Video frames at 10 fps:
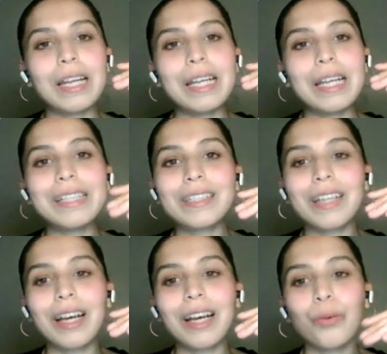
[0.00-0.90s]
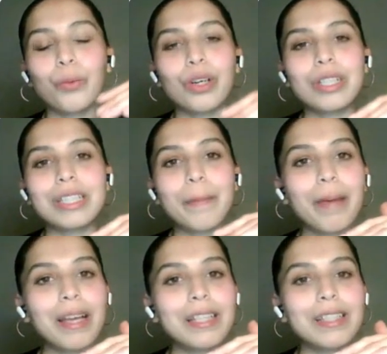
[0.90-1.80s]
it was the
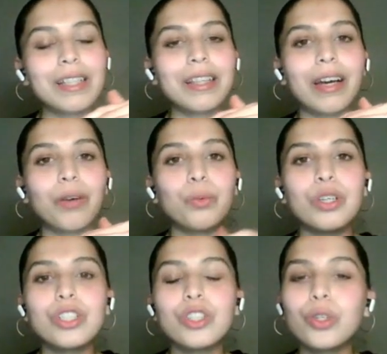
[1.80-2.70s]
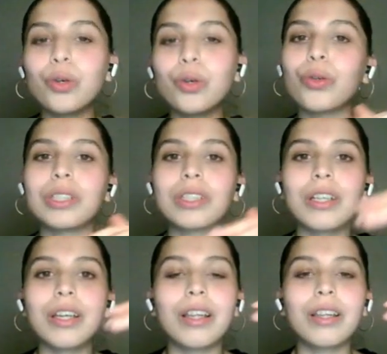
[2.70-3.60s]
medicine that was taught
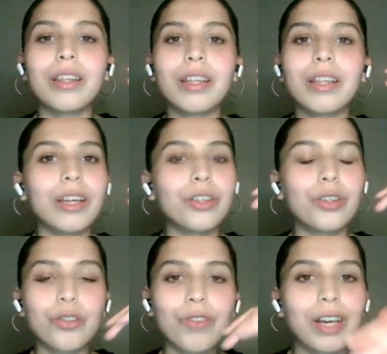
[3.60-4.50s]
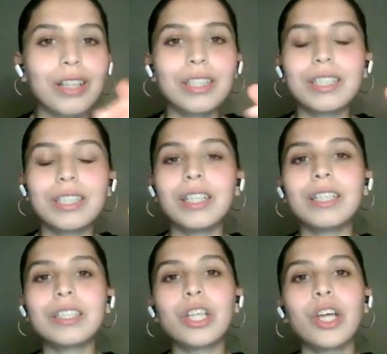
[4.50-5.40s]
in the
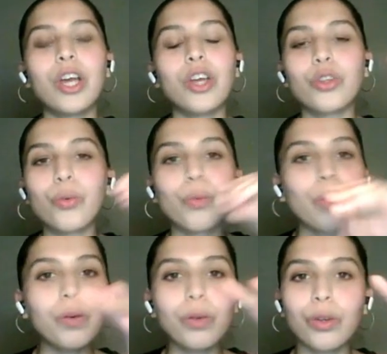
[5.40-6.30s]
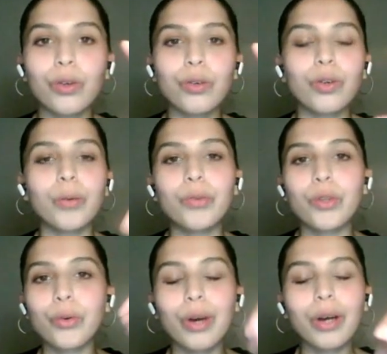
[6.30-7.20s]
universities throughout Europe,
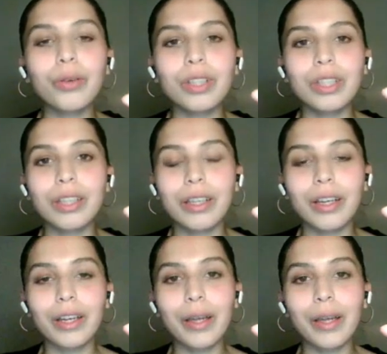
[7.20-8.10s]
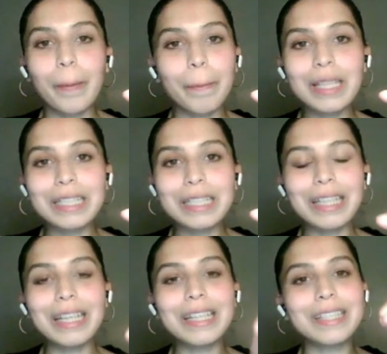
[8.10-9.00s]
throughout the Middle
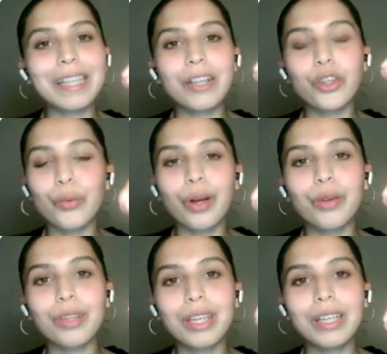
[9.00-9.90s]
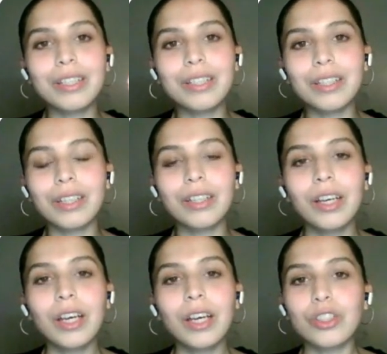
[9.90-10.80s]
East, and throughout the Indian
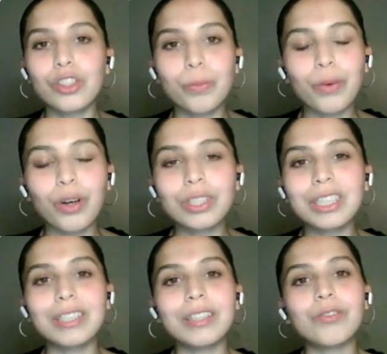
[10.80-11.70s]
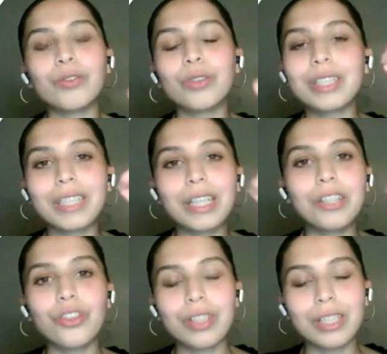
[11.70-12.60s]
subcontinent for
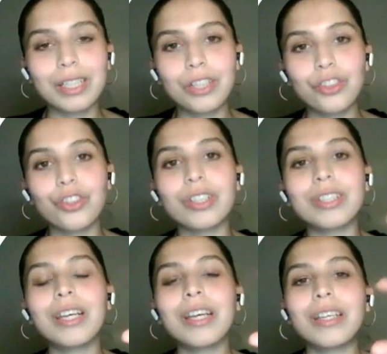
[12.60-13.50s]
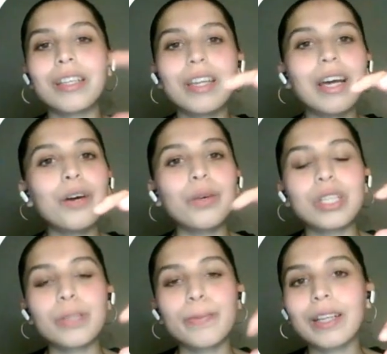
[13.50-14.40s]
centuries and centuries. Now
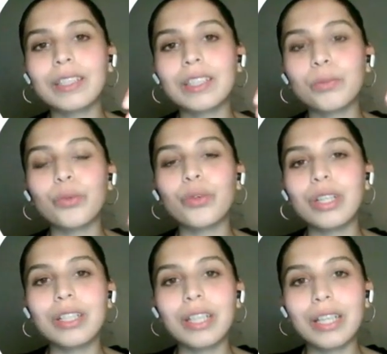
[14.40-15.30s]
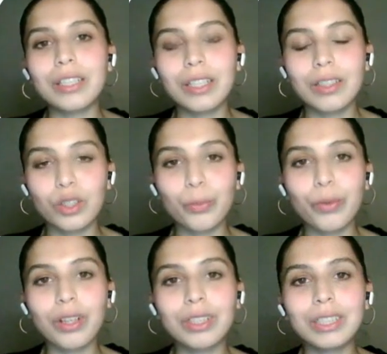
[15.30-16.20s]
it's practiced more in the Indian
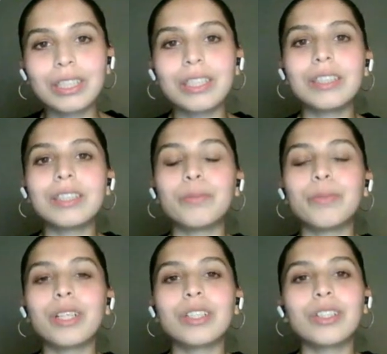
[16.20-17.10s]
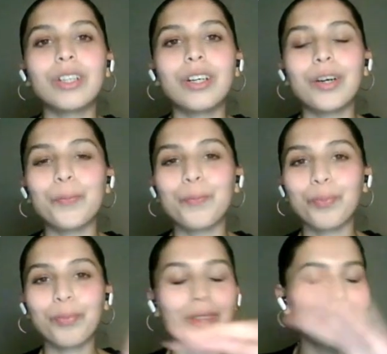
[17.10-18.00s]
subcontinent because, and
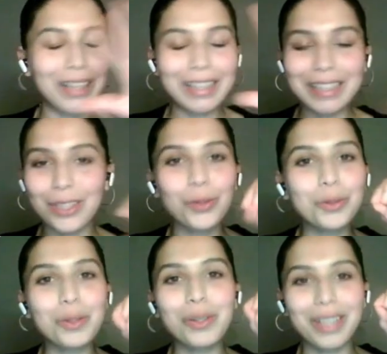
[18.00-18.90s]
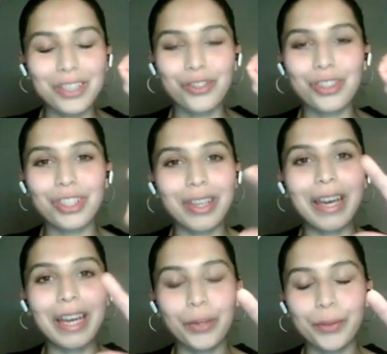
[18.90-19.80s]
there's a whole history to that
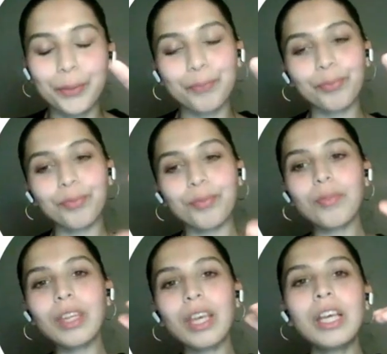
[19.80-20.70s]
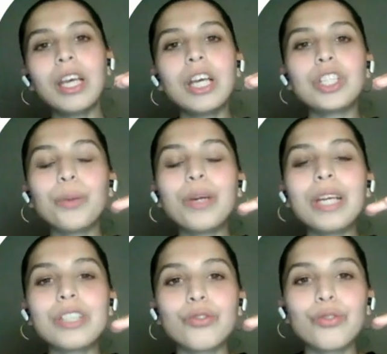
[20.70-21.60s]
anyway. So
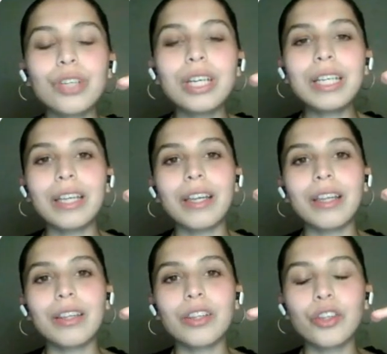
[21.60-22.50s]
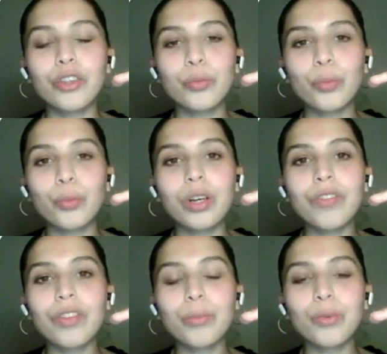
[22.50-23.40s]
it's really one
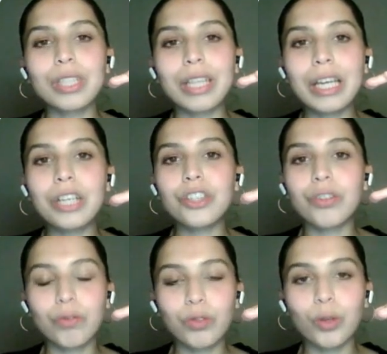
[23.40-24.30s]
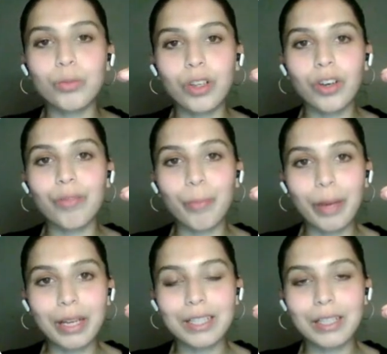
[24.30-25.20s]
of the most ancient forms of
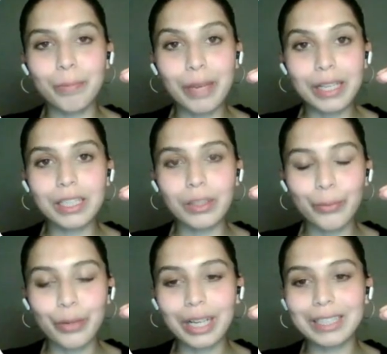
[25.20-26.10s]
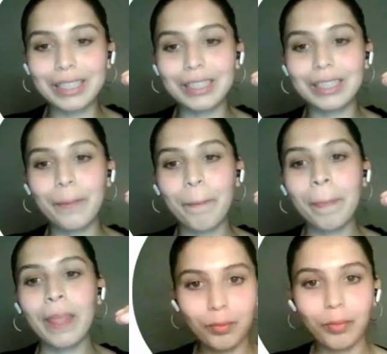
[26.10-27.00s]
medical practice.